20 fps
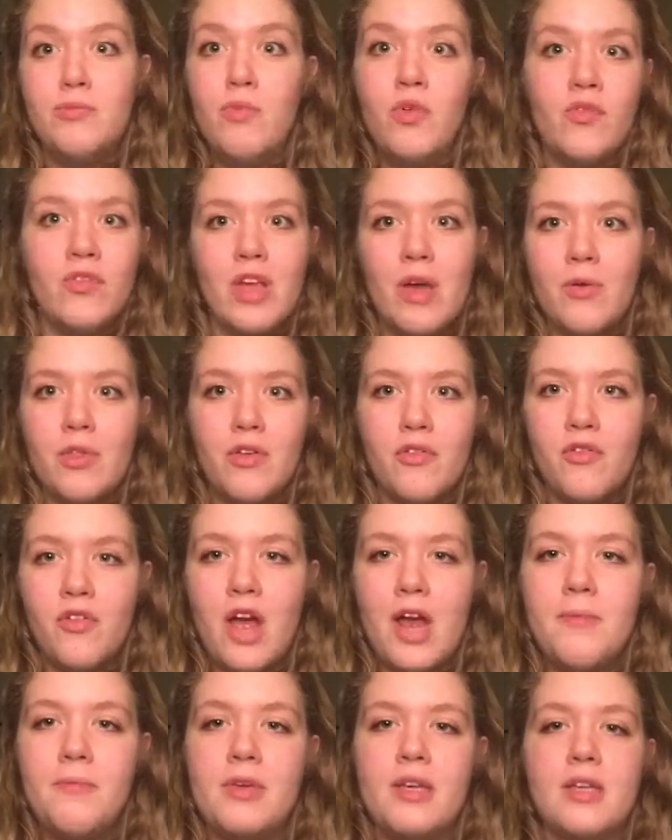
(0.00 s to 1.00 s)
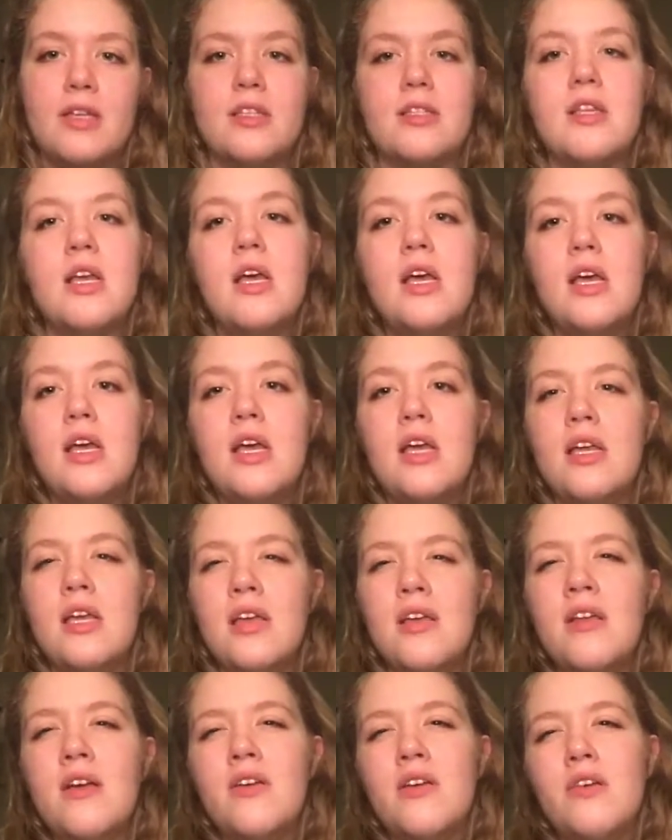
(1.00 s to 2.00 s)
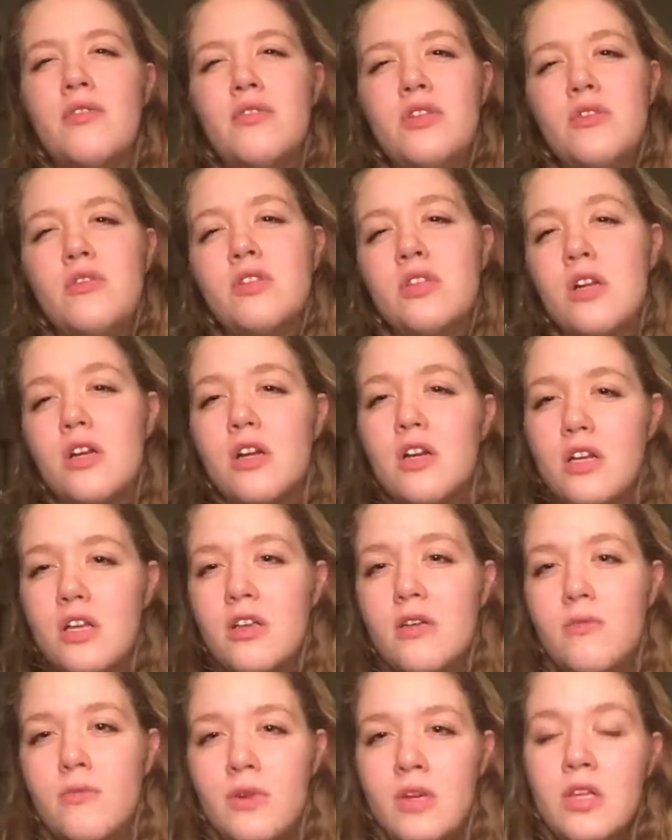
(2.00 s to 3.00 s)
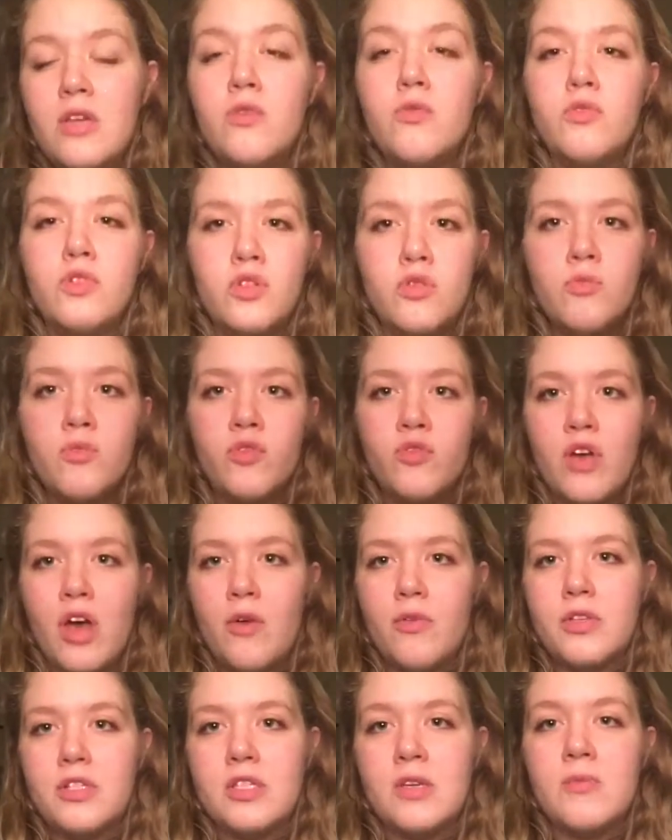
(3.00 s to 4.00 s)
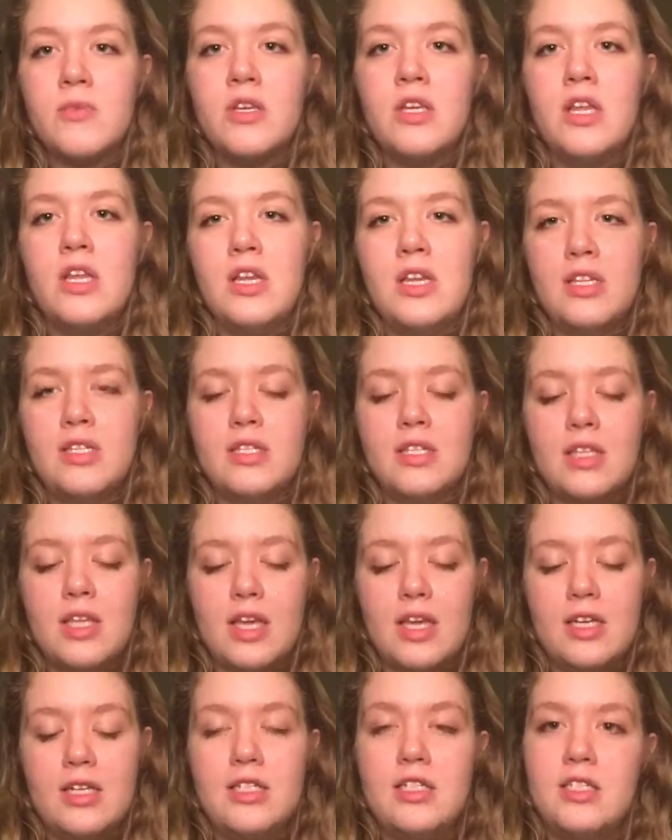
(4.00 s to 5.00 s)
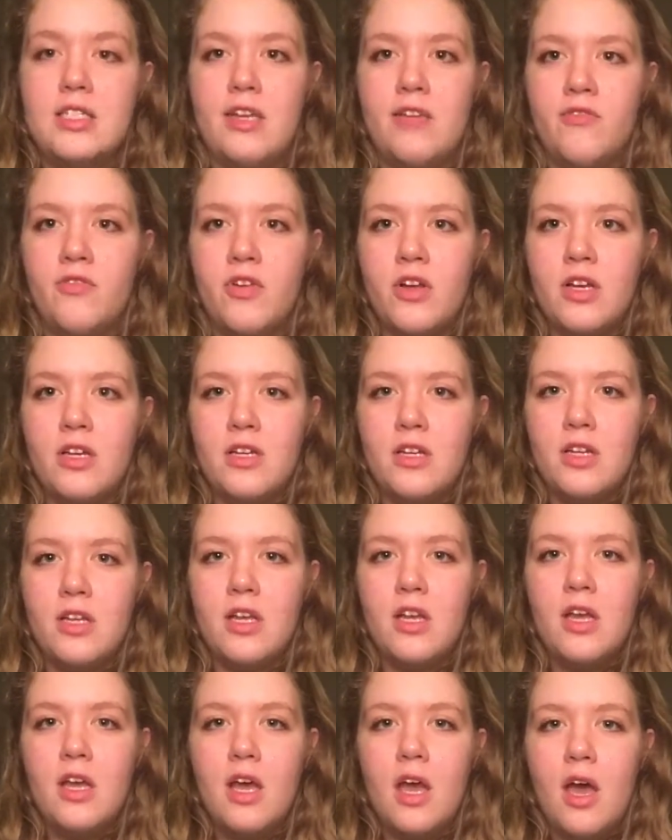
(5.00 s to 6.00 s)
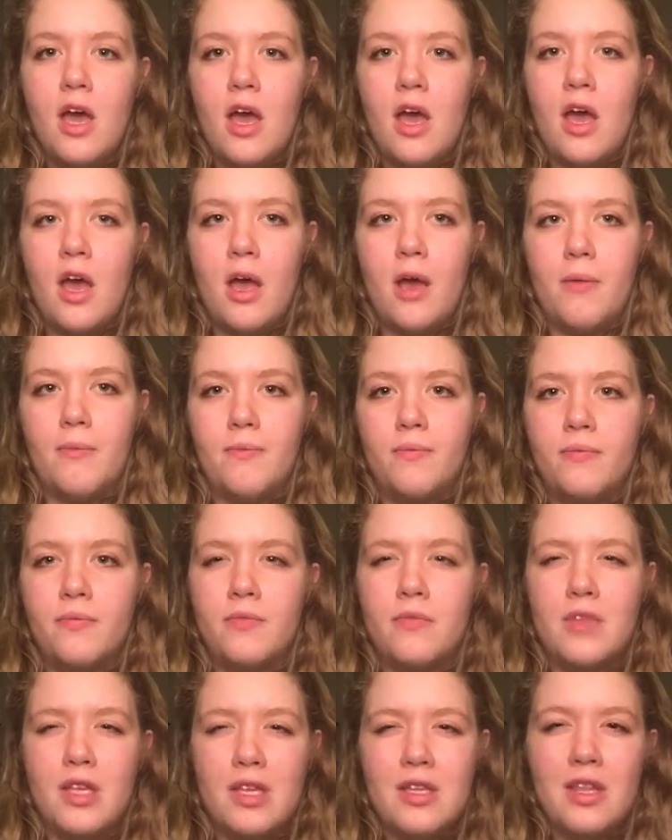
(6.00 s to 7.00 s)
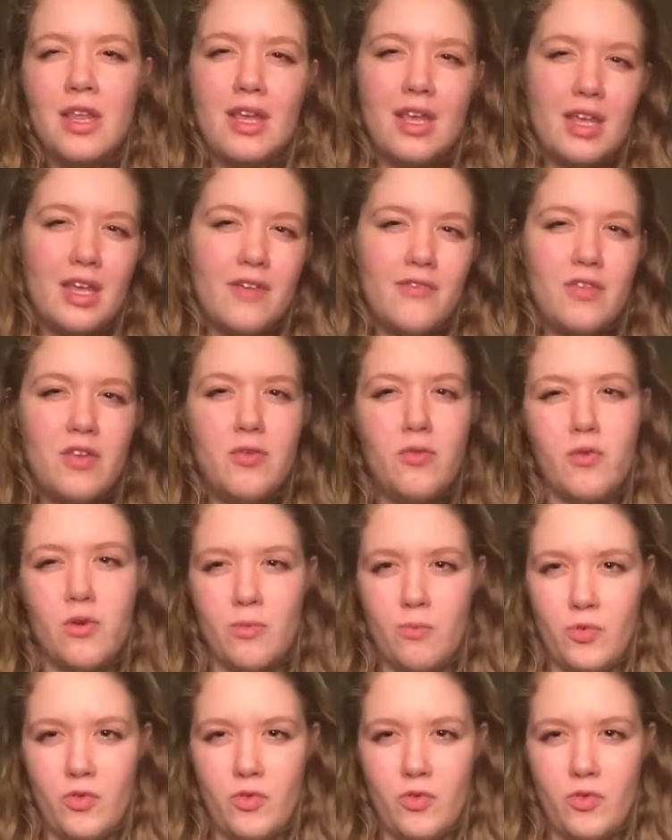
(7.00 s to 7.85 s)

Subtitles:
moving out with a friend, because you know, when you do move out with someone, it is like different than like if you were